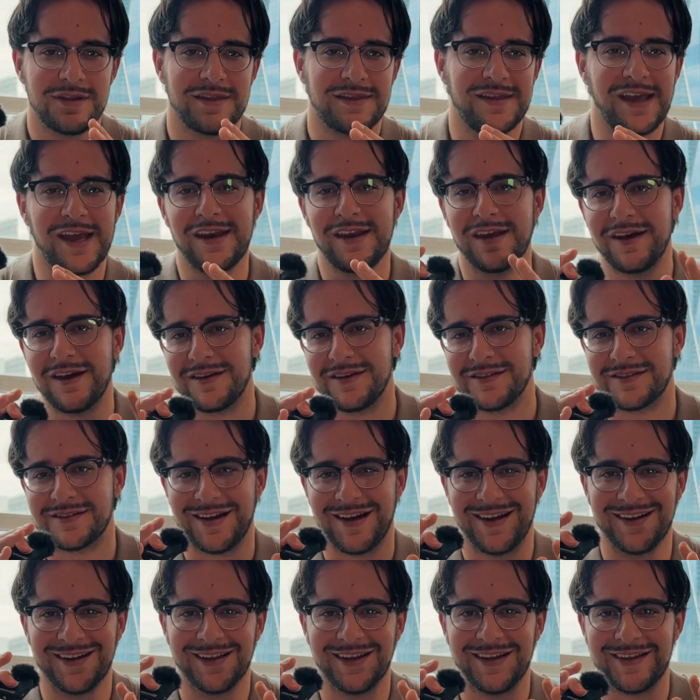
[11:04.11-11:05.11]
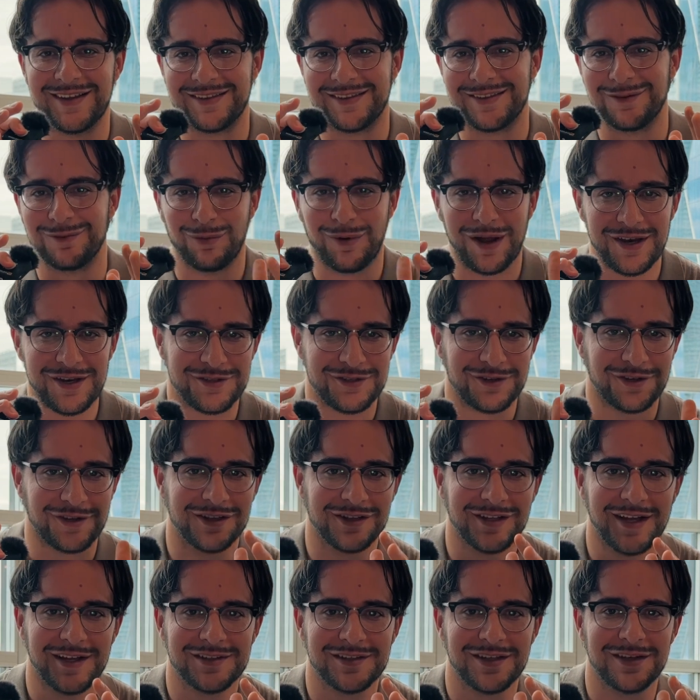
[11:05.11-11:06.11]
Theta is kind of like the rent you're
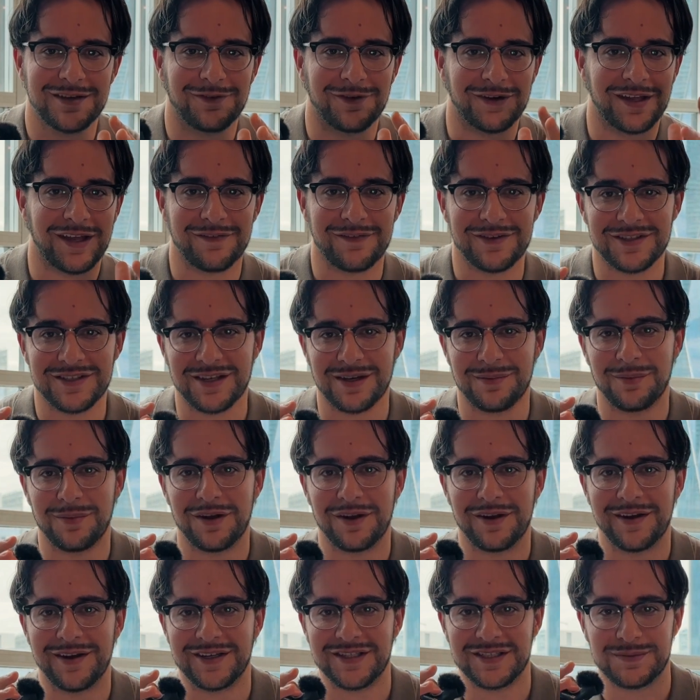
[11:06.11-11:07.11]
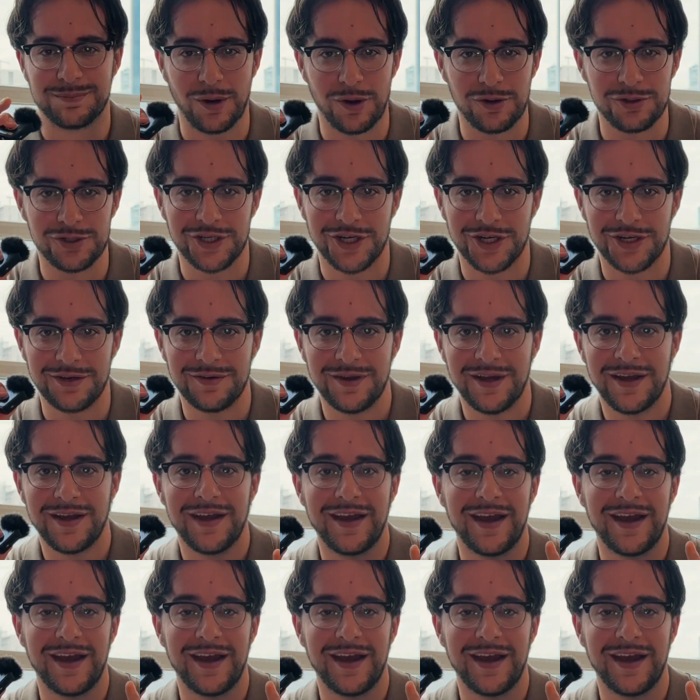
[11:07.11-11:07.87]
collecting for giving someone exposure,